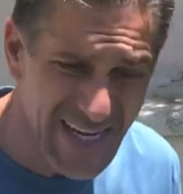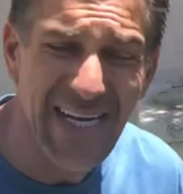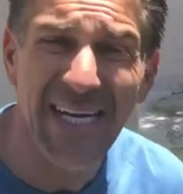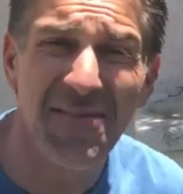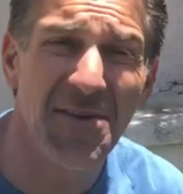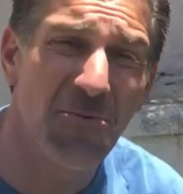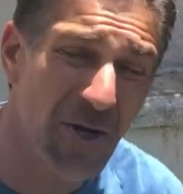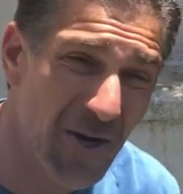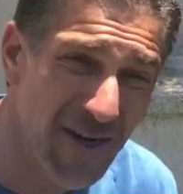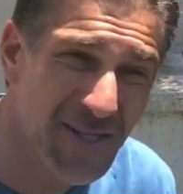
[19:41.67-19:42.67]
And even in
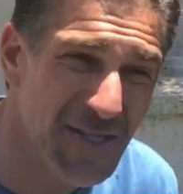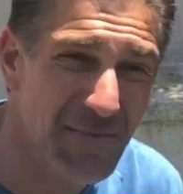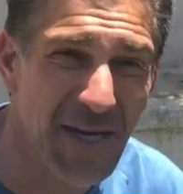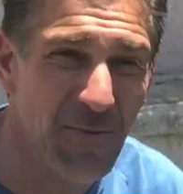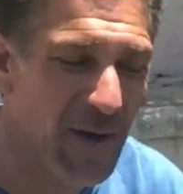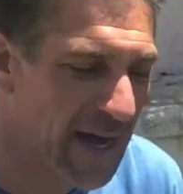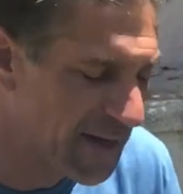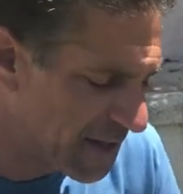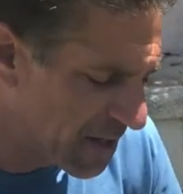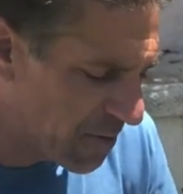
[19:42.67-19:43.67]
regards to being
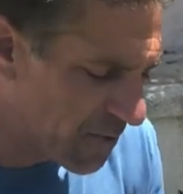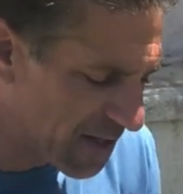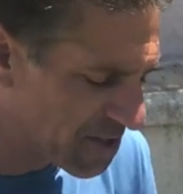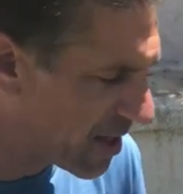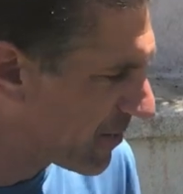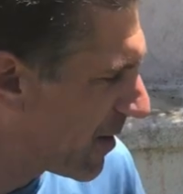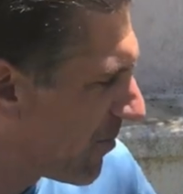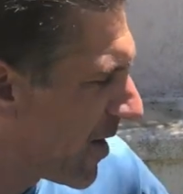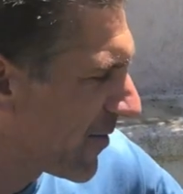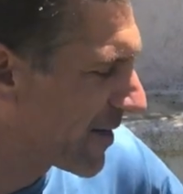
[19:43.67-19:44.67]
wet, we're gonna talk about
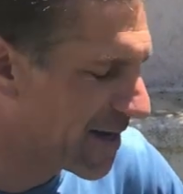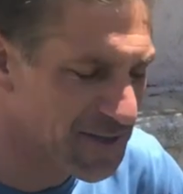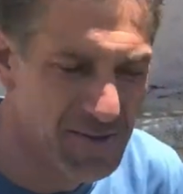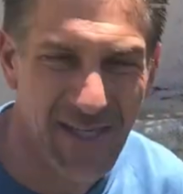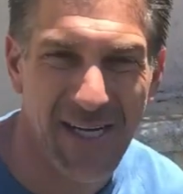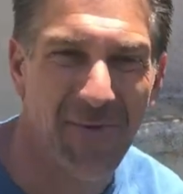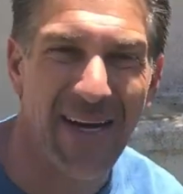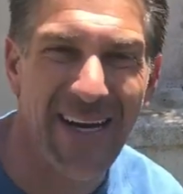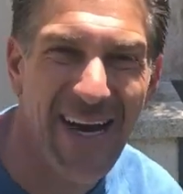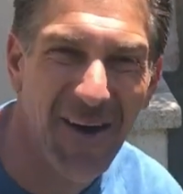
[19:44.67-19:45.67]
watering, and I'll address that
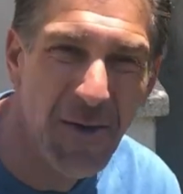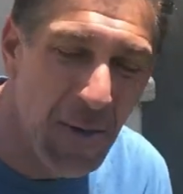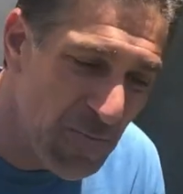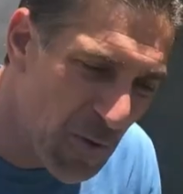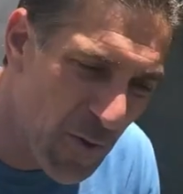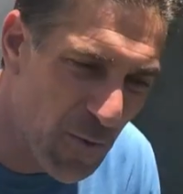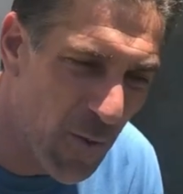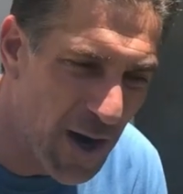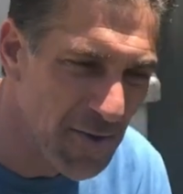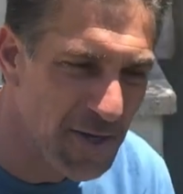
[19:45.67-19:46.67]
right now. When
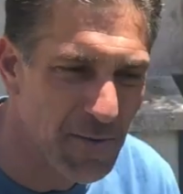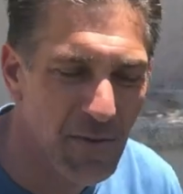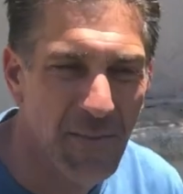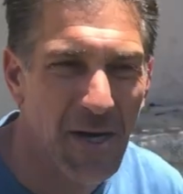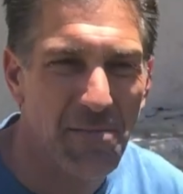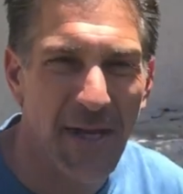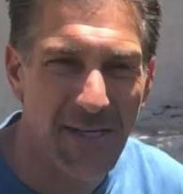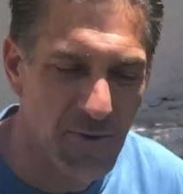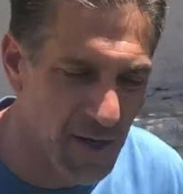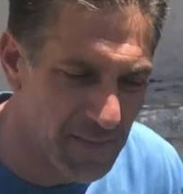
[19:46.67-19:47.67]
watering your plumeria
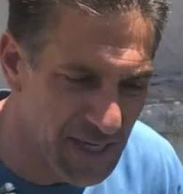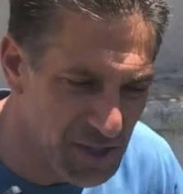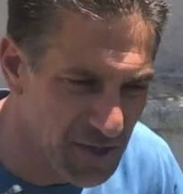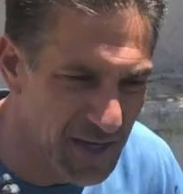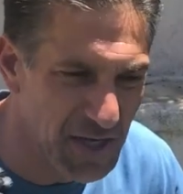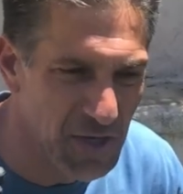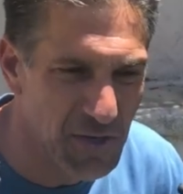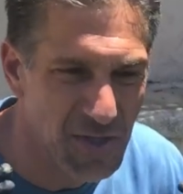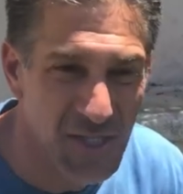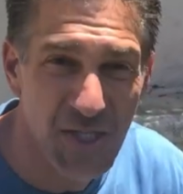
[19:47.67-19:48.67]
plants, you wanna make sure that
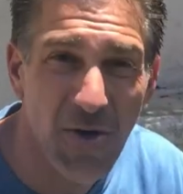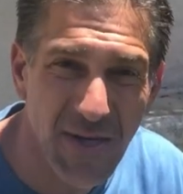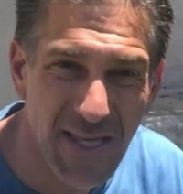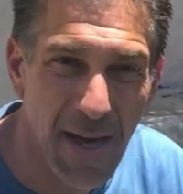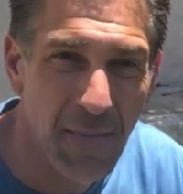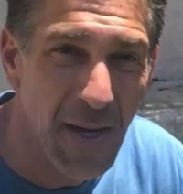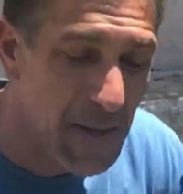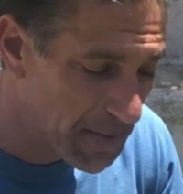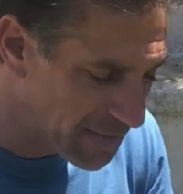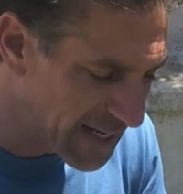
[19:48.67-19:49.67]
you soak them,
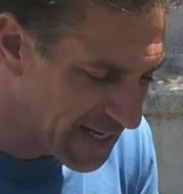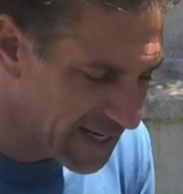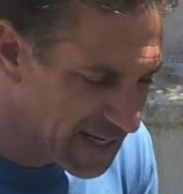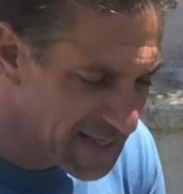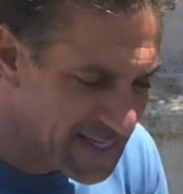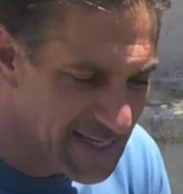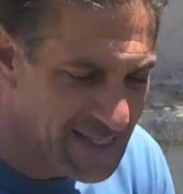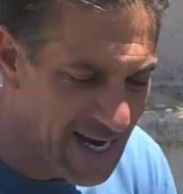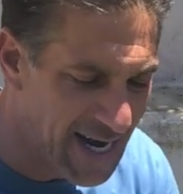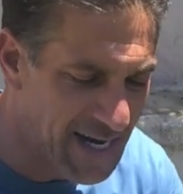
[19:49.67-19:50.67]
meaning the
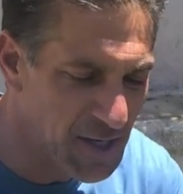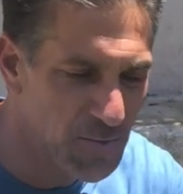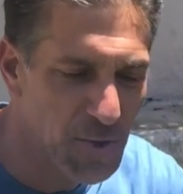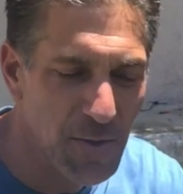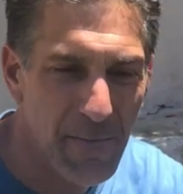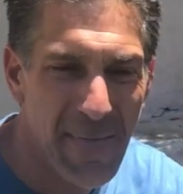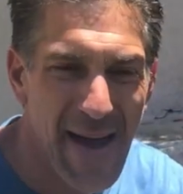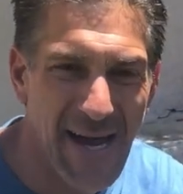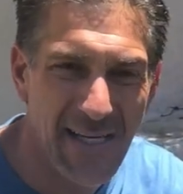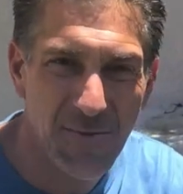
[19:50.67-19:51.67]
entire root
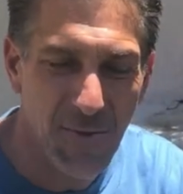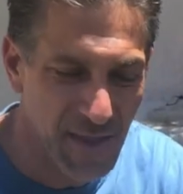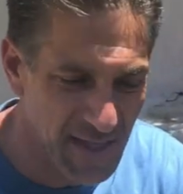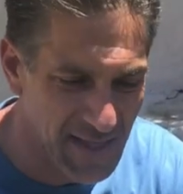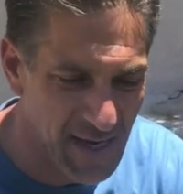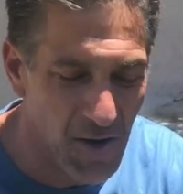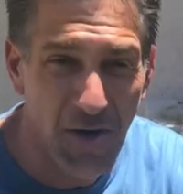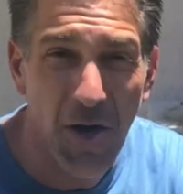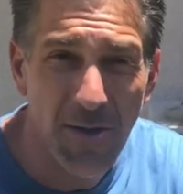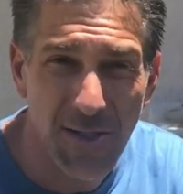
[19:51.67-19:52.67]
mass within there and
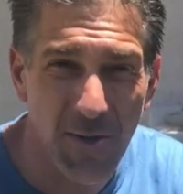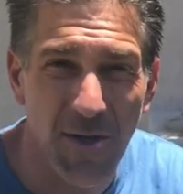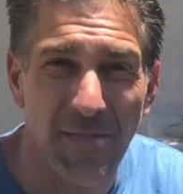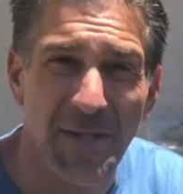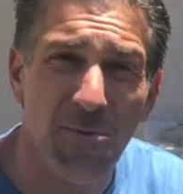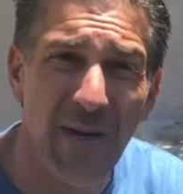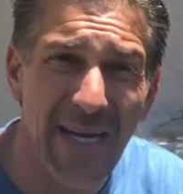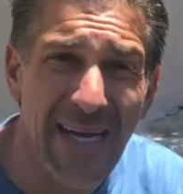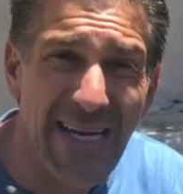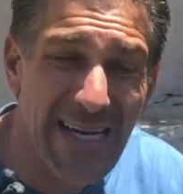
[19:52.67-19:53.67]
all the soil in
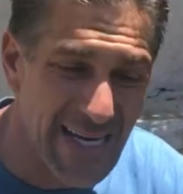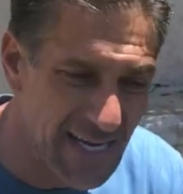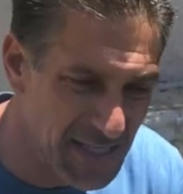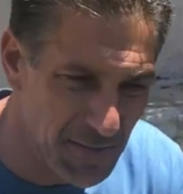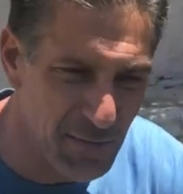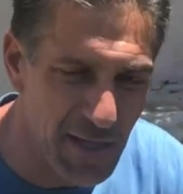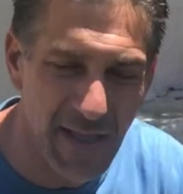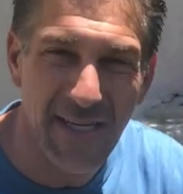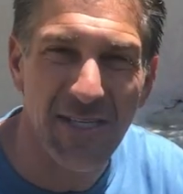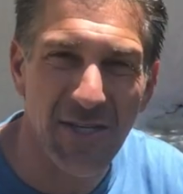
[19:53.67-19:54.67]
between gets
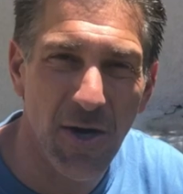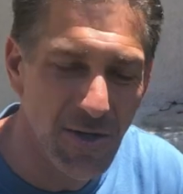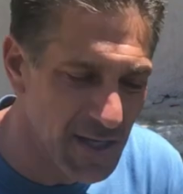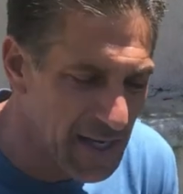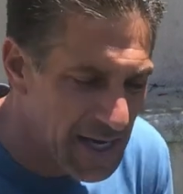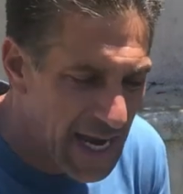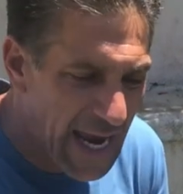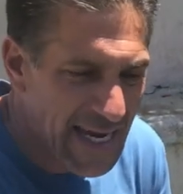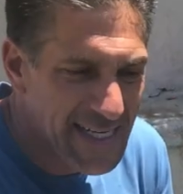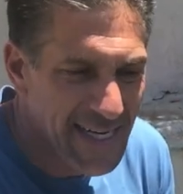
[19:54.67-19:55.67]
completely soaked
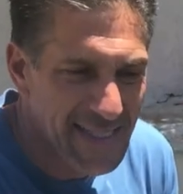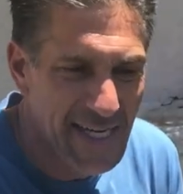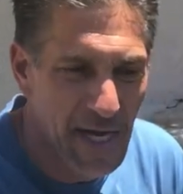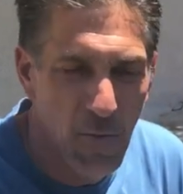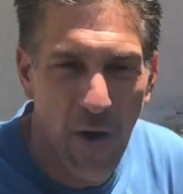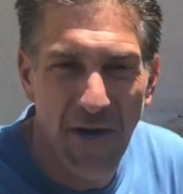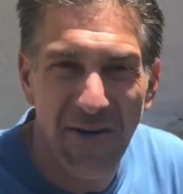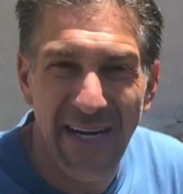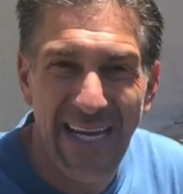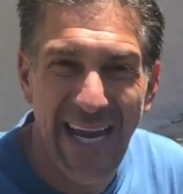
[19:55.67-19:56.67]
and doesn't get
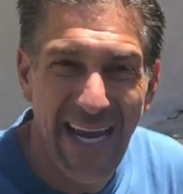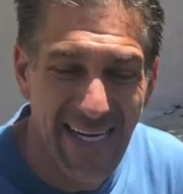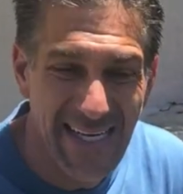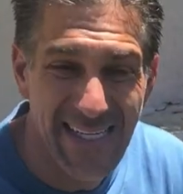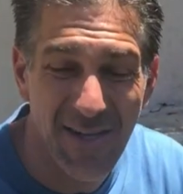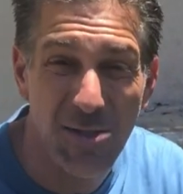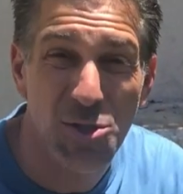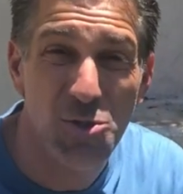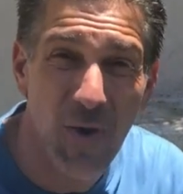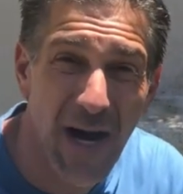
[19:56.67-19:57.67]
watered again until it's
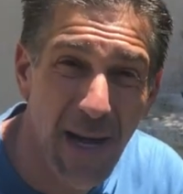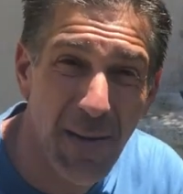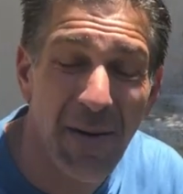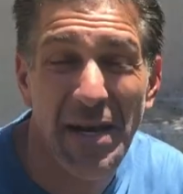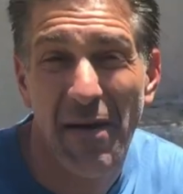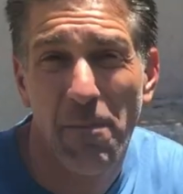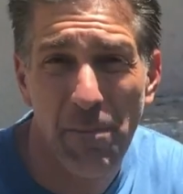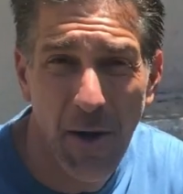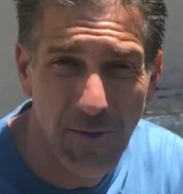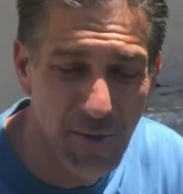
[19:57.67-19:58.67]
dry, but never
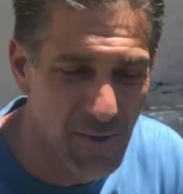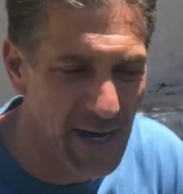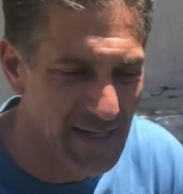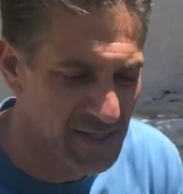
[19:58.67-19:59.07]
bone dry.